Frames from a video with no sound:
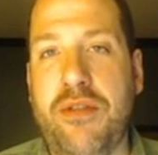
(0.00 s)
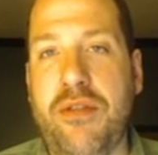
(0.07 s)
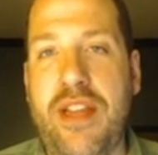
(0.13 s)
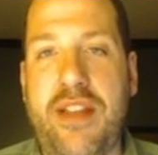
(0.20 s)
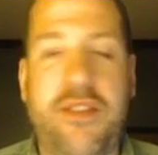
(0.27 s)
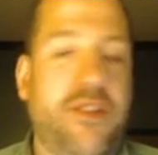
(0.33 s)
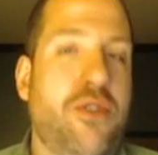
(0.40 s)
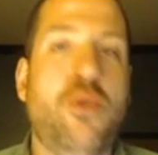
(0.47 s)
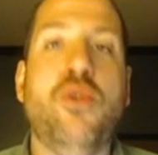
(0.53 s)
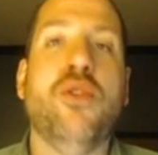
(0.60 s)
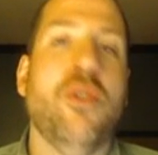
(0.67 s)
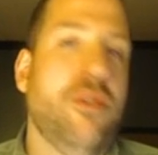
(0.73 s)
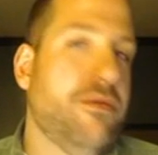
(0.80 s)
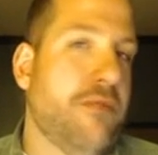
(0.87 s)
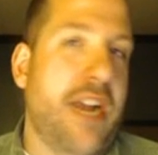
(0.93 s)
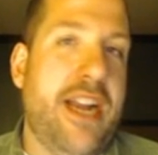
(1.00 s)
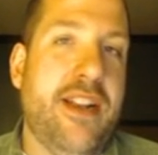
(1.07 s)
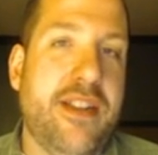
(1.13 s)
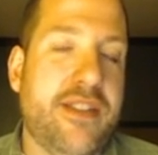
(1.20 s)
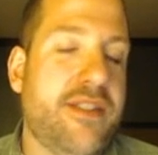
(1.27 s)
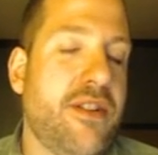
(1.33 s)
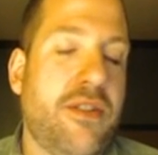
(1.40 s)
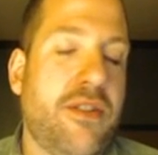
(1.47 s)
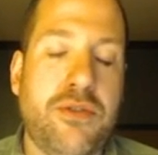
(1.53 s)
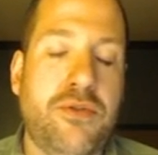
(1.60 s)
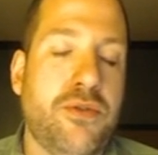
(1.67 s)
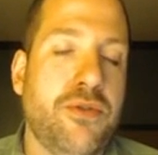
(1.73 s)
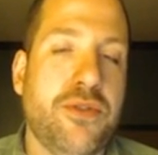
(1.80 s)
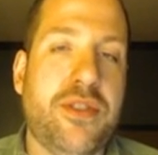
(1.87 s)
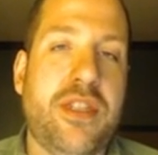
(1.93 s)
is Google, right? It's all
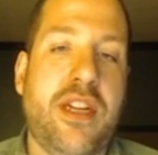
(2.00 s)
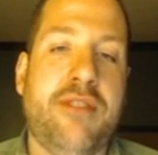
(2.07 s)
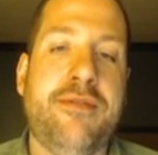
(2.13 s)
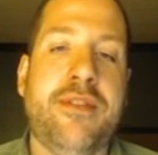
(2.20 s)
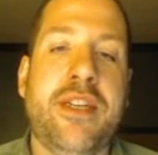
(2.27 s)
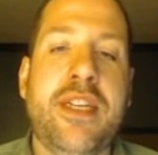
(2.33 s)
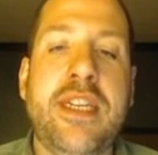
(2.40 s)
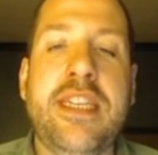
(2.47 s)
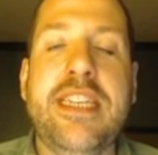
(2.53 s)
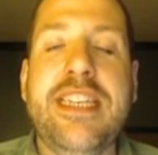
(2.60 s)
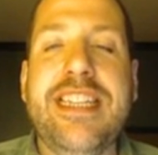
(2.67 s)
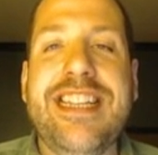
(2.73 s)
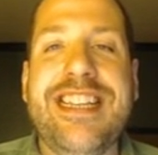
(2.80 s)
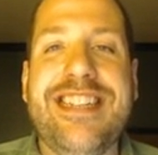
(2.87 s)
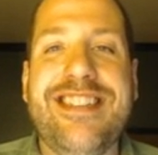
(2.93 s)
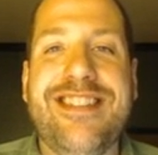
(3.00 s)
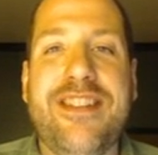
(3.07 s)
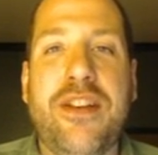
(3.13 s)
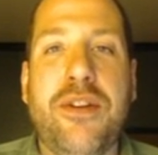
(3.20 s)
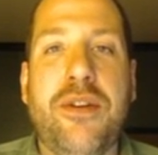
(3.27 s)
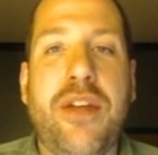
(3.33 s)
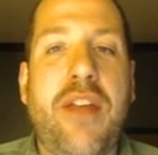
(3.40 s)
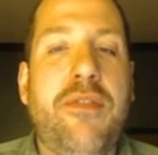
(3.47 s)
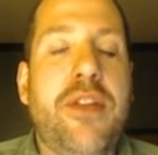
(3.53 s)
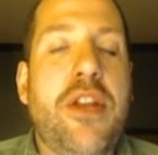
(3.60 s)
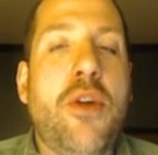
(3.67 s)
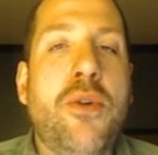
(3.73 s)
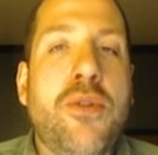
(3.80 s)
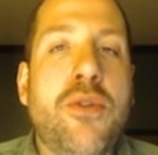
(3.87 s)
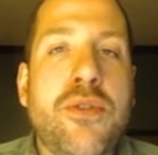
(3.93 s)
Google stuff. And so if you
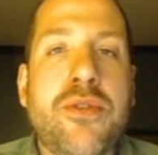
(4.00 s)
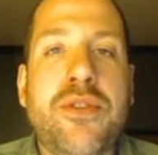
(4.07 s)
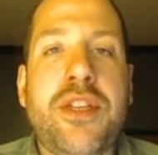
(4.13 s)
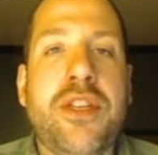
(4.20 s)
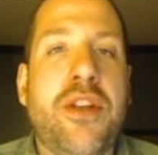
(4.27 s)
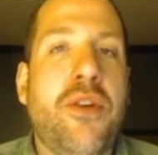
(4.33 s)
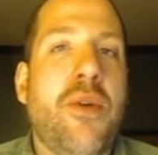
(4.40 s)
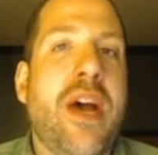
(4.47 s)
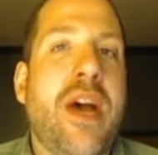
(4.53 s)
know Google, you know